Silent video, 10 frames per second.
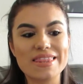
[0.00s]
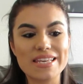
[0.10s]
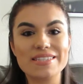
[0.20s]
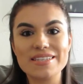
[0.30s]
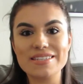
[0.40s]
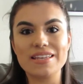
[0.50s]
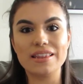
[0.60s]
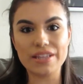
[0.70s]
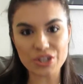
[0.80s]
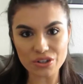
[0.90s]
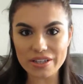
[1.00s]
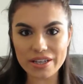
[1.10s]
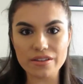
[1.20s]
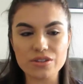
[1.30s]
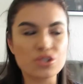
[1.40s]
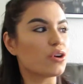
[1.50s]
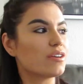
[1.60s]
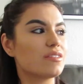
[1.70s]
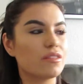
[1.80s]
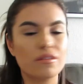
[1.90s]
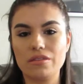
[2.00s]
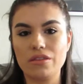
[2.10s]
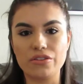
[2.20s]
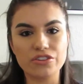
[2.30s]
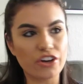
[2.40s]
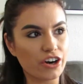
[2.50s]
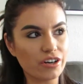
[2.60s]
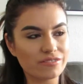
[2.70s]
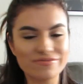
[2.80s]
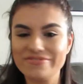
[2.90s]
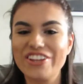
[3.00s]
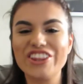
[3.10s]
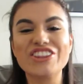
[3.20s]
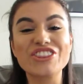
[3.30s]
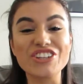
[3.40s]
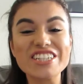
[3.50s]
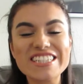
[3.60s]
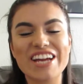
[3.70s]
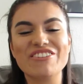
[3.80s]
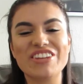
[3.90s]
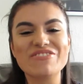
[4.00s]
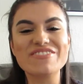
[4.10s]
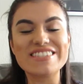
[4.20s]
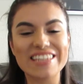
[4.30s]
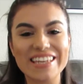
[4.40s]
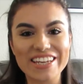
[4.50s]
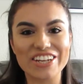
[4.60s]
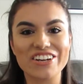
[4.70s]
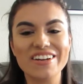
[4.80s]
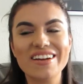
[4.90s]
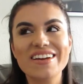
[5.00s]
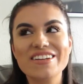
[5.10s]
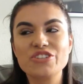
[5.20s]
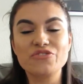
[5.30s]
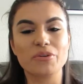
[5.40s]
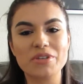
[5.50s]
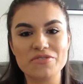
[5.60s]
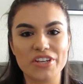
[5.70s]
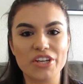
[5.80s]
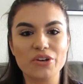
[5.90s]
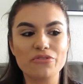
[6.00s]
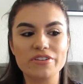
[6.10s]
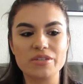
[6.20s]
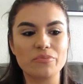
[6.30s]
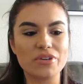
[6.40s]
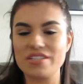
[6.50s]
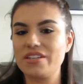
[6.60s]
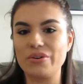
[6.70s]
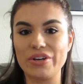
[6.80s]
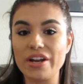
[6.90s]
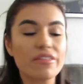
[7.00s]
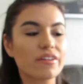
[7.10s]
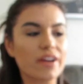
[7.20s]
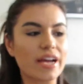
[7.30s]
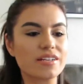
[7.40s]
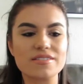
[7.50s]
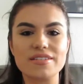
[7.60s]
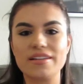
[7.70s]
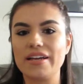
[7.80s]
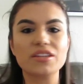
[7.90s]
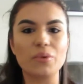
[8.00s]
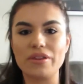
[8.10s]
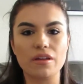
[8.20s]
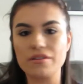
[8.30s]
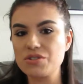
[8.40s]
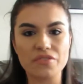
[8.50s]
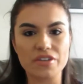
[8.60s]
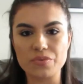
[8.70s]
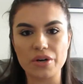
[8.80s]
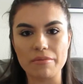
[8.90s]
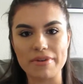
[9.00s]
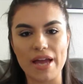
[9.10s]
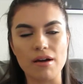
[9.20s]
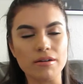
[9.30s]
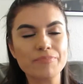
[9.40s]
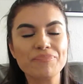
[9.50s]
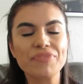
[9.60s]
This is literally the third, the third, the third time that I'm sitting here to film this video for some reason or another. I just didn't like the way the other two videos were coming out.